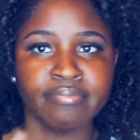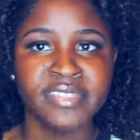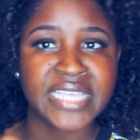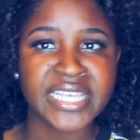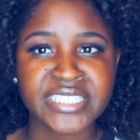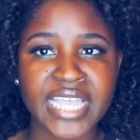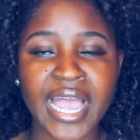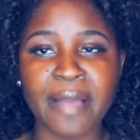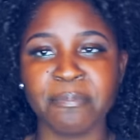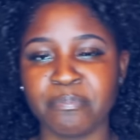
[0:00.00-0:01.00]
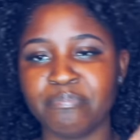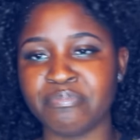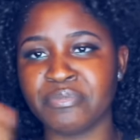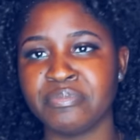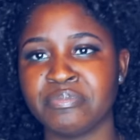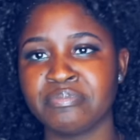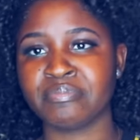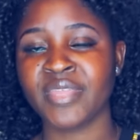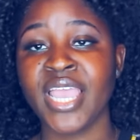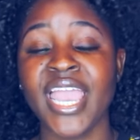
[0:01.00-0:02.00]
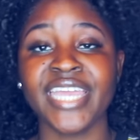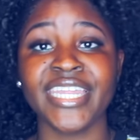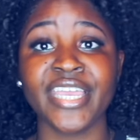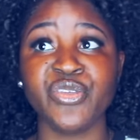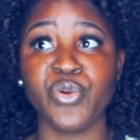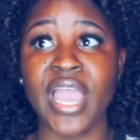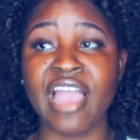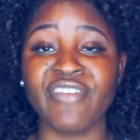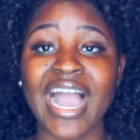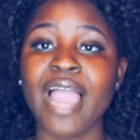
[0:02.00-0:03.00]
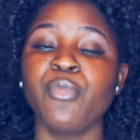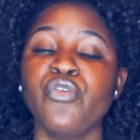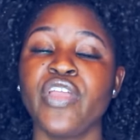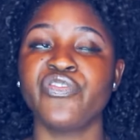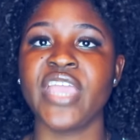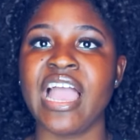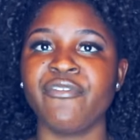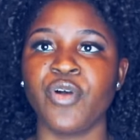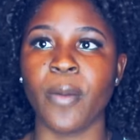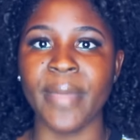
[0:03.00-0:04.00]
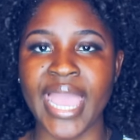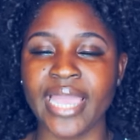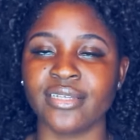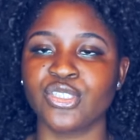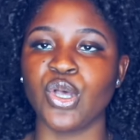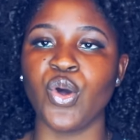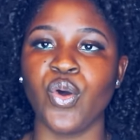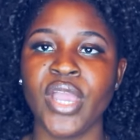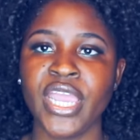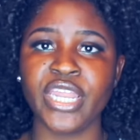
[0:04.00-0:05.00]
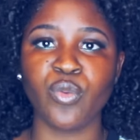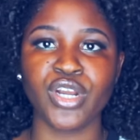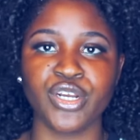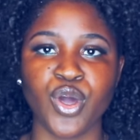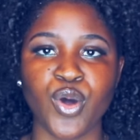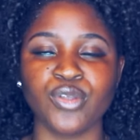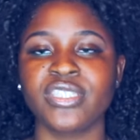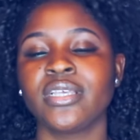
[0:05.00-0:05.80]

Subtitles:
desktop And then you have iMovie if you have a Mac. So either one of those